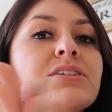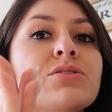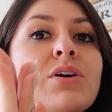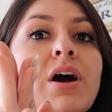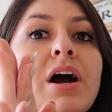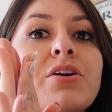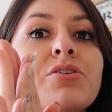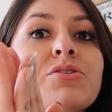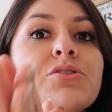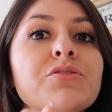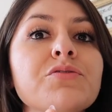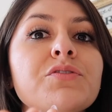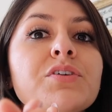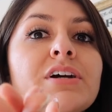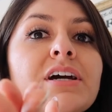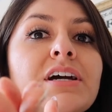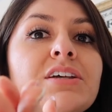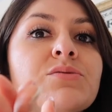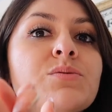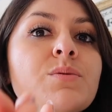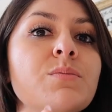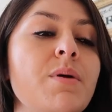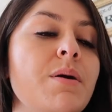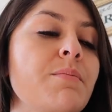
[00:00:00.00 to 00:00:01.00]
so I don't know if you
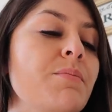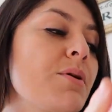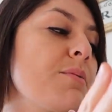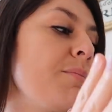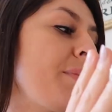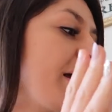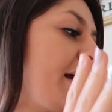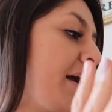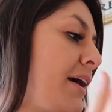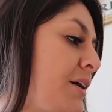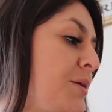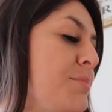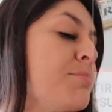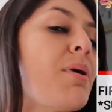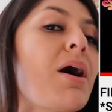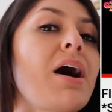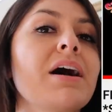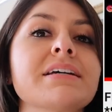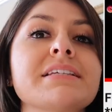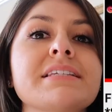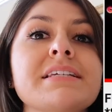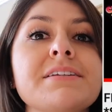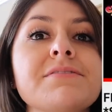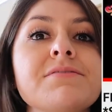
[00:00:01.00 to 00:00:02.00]
guys remember my
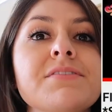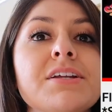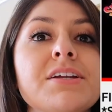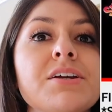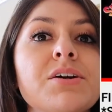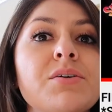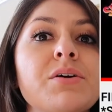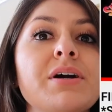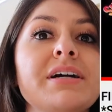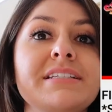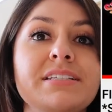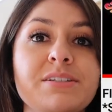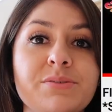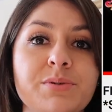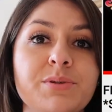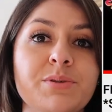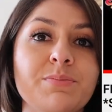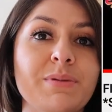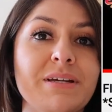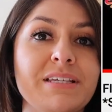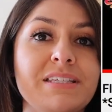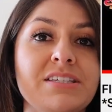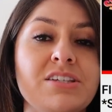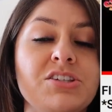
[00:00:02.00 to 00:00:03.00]
unboxing video I did with
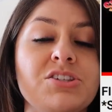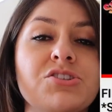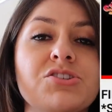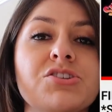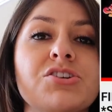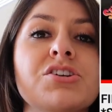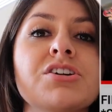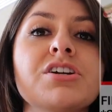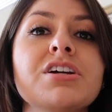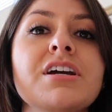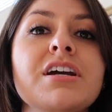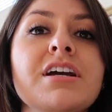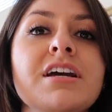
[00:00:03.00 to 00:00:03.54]
my sister,